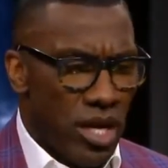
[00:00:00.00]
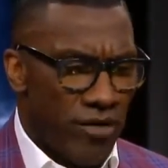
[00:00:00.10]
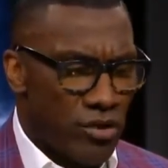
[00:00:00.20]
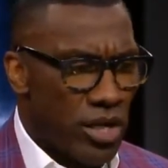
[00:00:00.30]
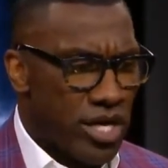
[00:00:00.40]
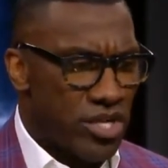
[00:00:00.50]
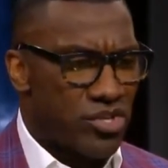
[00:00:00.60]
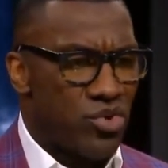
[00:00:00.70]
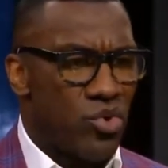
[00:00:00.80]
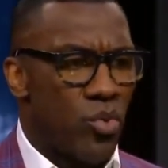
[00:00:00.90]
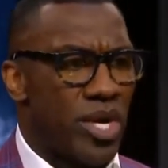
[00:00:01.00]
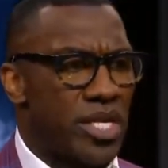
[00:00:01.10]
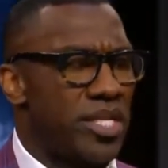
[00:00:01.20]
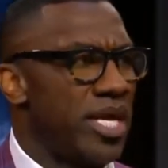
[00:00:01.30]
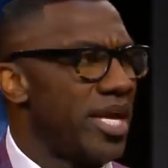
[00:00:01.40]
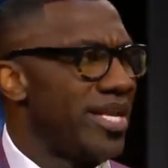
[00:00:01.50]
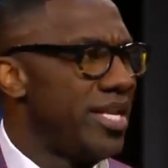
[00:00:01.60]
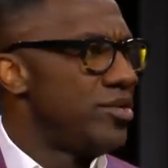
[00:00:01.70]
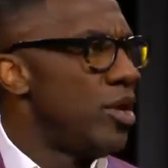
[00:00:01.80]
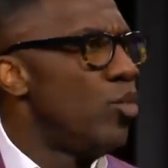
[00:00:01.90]
If you look at Tua, what he did,
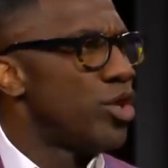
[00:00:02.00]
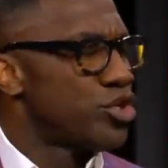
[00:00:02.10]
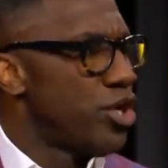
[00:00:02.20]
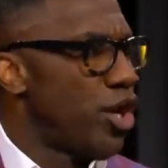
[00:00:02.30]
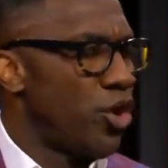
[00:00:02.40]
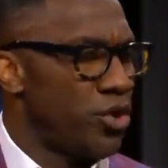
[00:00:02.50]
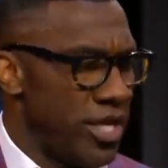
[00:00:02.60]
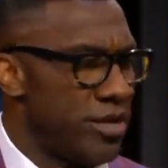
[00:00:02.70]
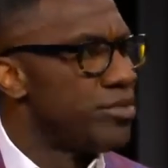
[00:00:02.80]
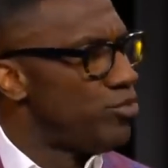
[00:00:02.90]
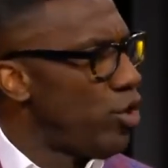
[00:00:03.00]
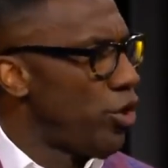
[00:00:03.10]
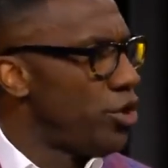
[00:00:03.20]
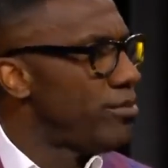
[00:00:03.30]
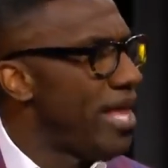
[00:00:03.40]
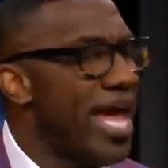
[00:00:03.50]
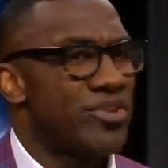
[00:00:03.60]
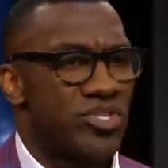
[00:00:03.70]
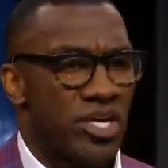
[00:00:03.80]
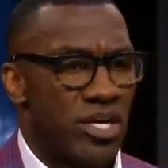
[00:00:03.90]
and what's going to hurt him is what hurt him
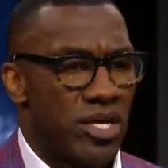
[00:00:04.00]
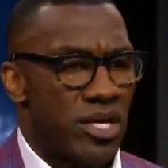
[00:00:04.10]
last year.